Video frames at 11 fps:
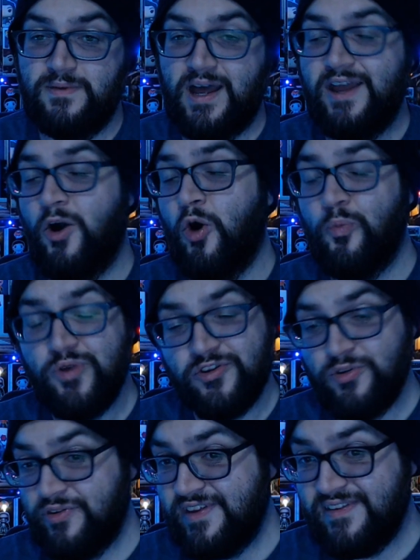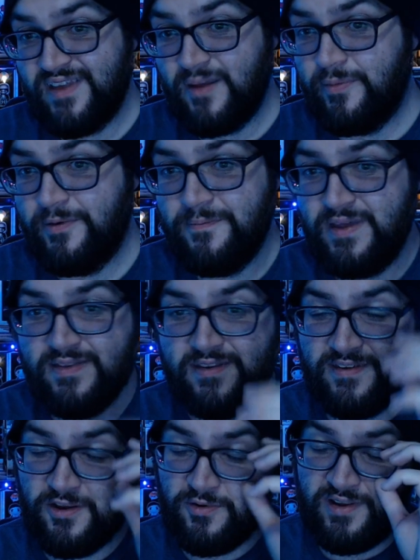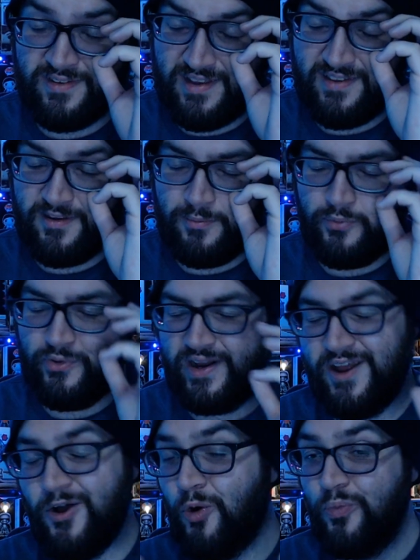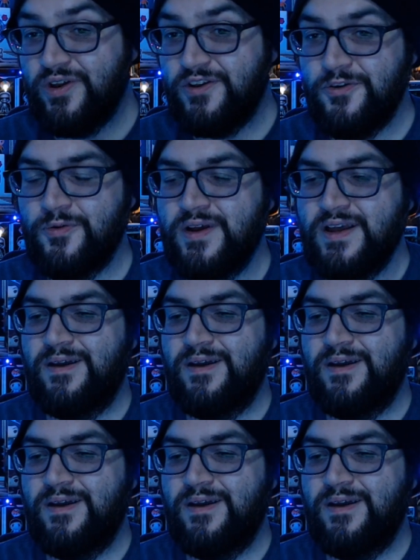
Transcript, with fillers: I hope we still see Zeb in the series at some point. I hope we do.